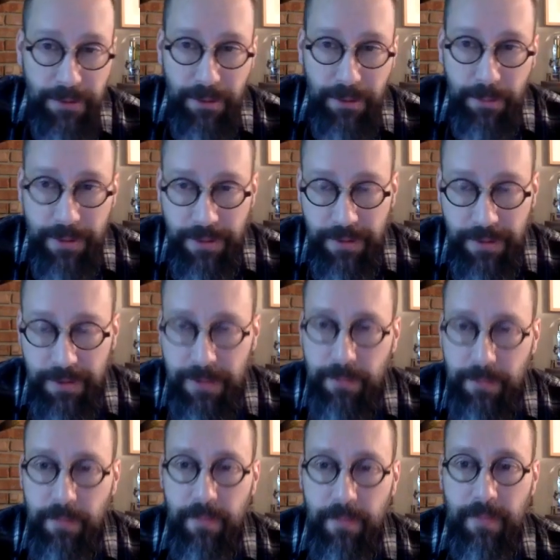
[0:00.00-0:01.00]

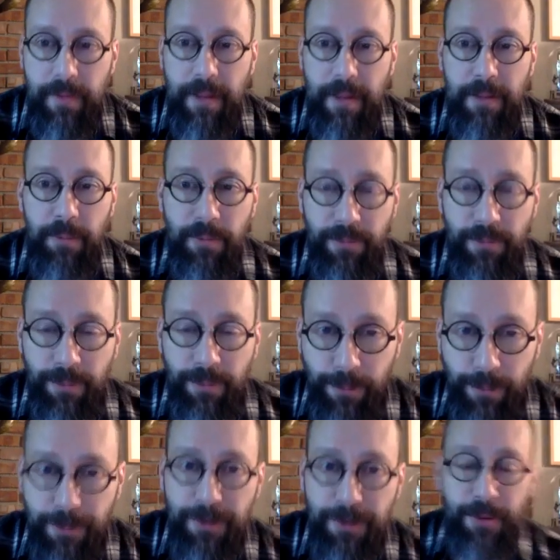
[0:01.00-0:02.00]
because that's been
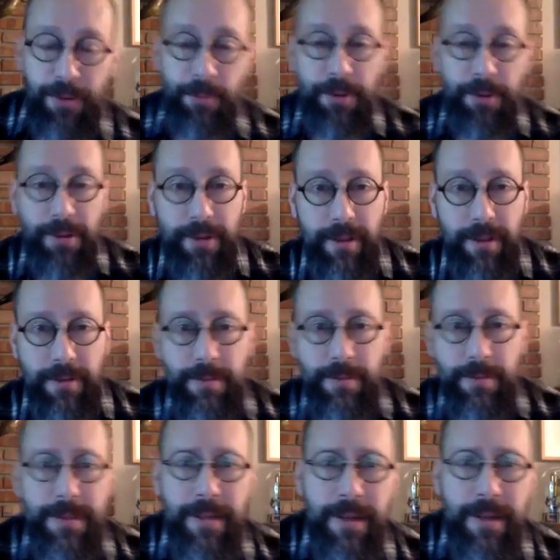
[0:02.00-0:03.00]
forged so many times.